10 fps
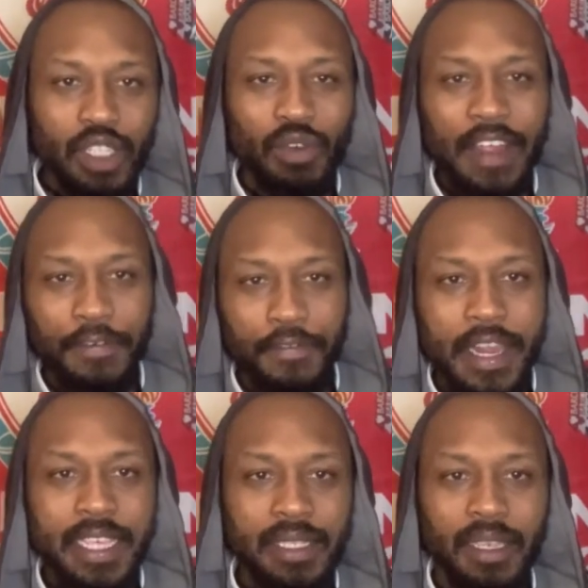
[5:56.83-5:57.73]

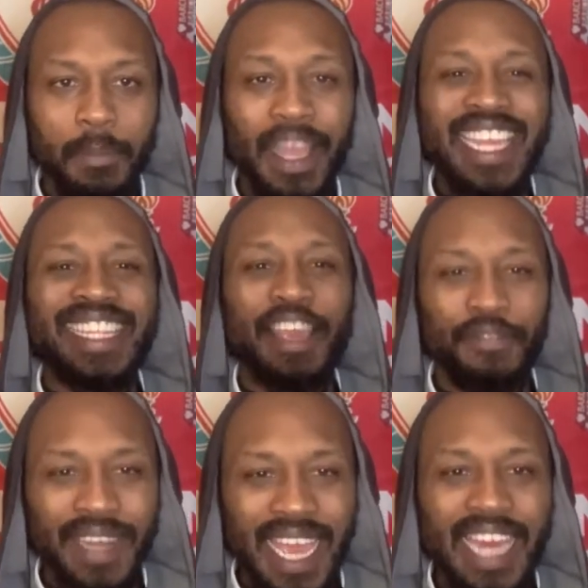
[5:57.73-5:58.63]
phrase, but he
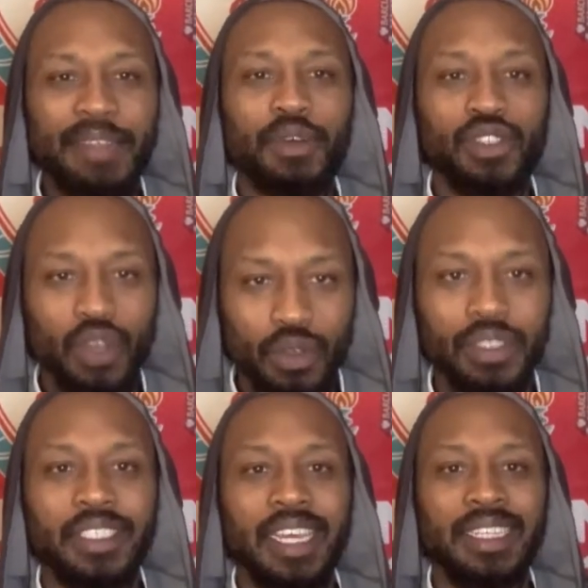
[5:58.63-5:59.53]
definitely had him on
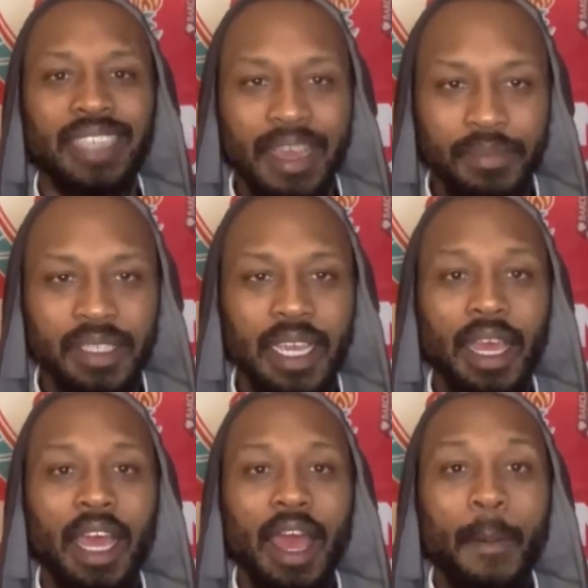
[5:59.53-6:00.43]
toast certain times.
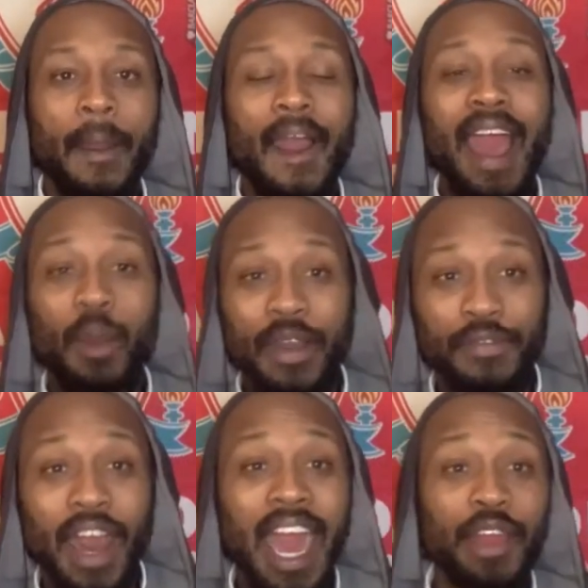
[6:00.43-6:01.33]

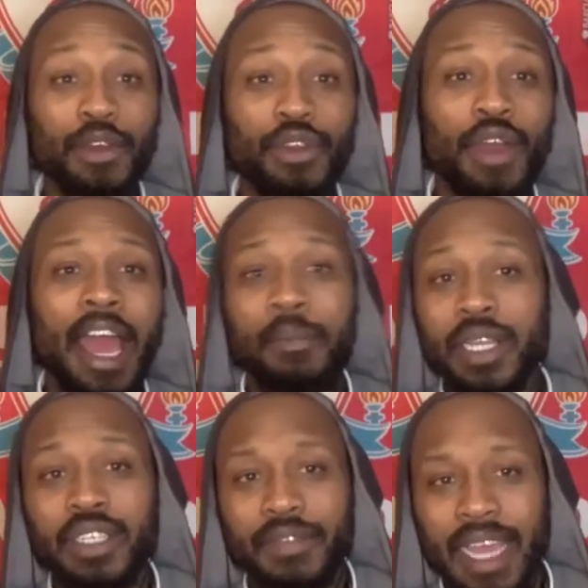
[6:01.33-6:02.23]
However, I don't know how
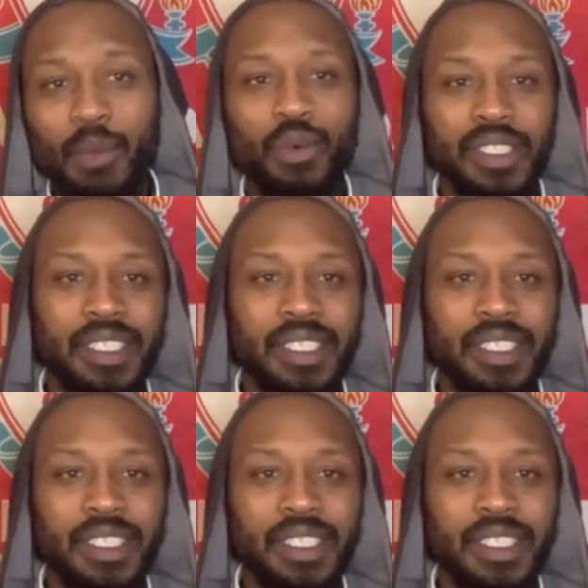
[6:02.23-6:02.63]
much of that was